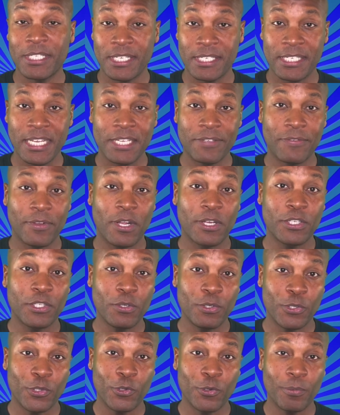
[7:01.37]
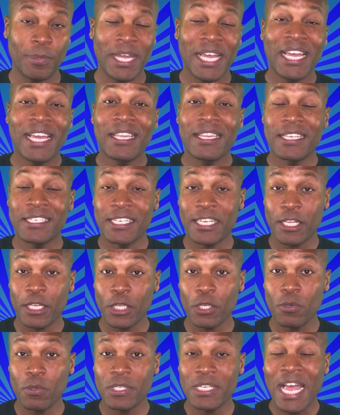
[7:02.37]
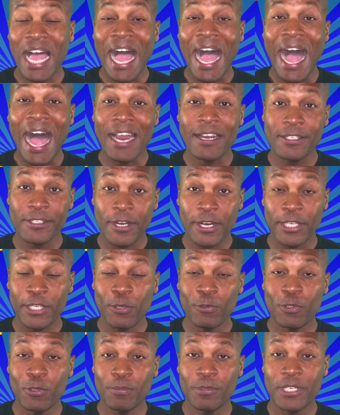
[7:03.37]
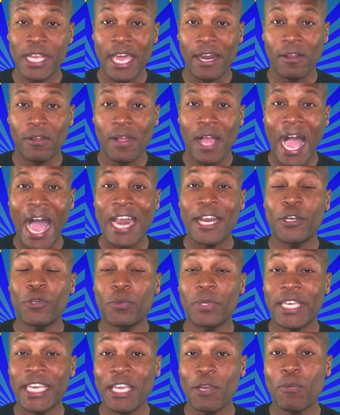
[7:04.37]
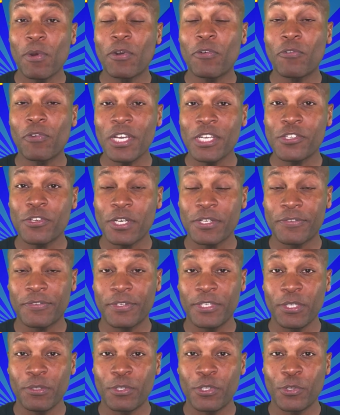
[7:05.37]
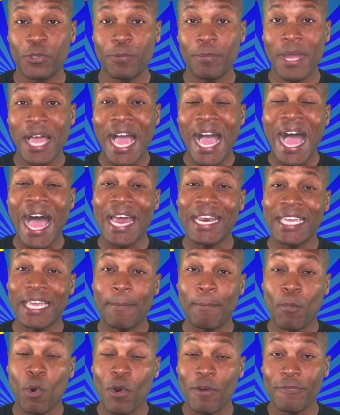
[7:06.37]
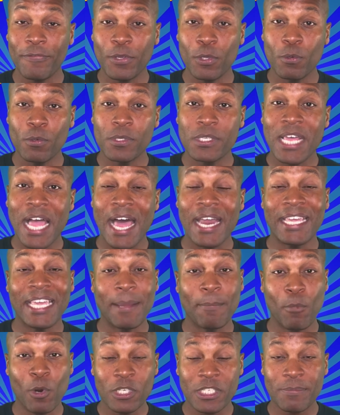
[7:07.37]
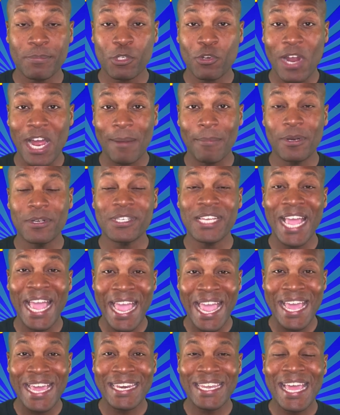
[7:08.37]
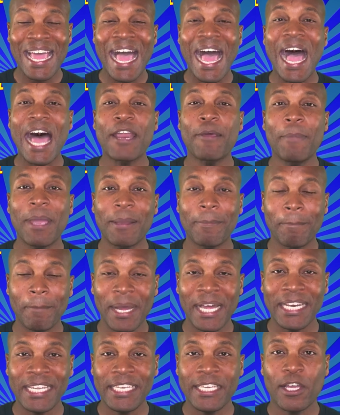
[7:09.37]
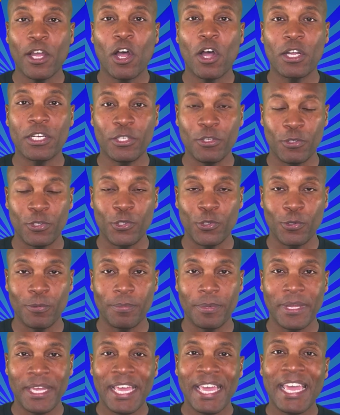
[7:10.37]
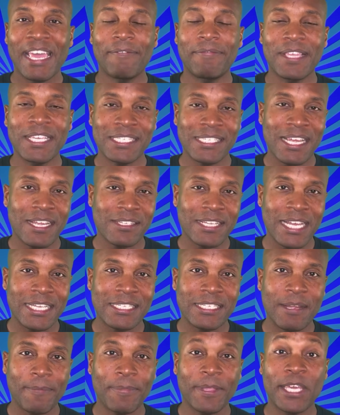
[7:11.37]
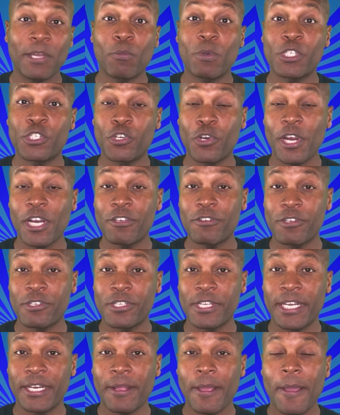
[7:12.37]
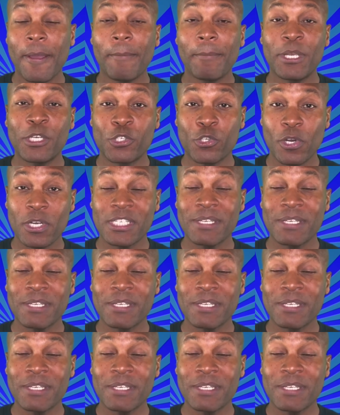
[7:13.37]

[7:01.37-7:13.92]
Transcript: successful on YouTube. This includes how to start a YouTube channel, how to do keyword research for YouTube, how to get more views, how to get more subscribers, and how to make money on YouTube. If this sounds like something in which you're interested, be sure to